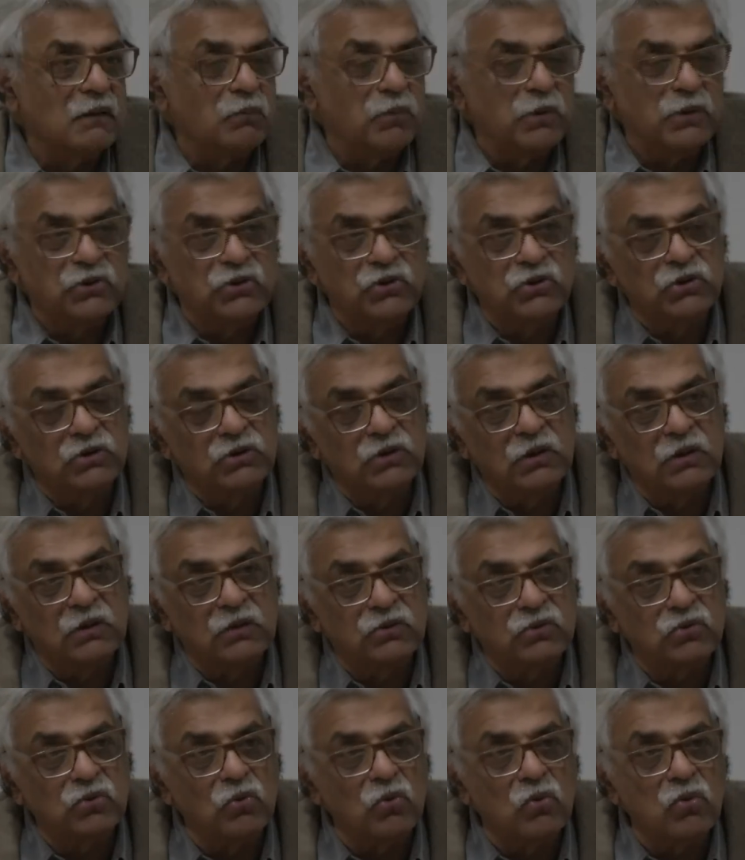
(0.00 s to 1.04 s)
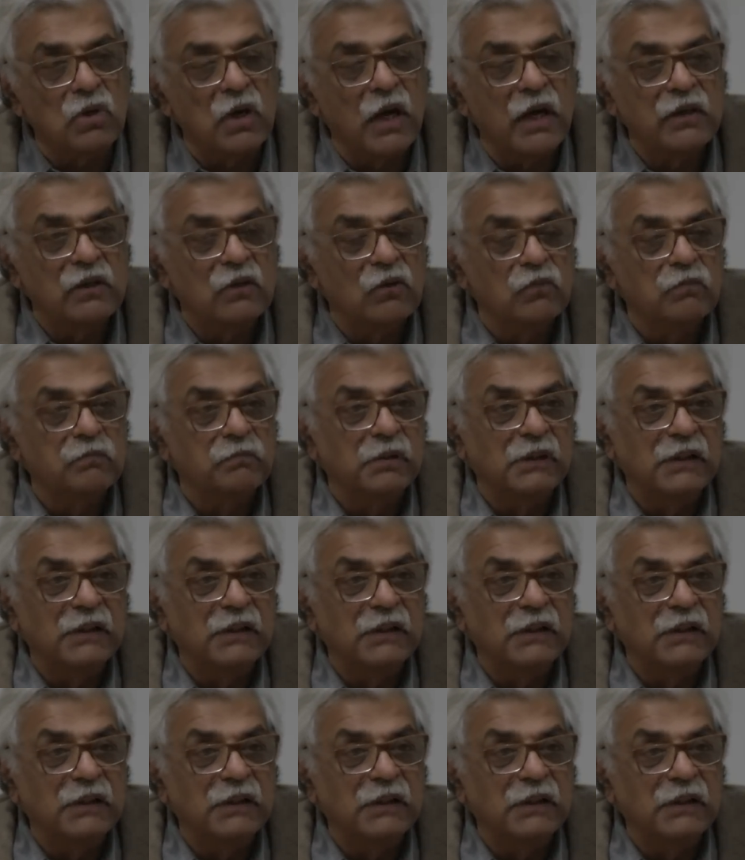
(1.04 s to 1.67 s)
which talk I don't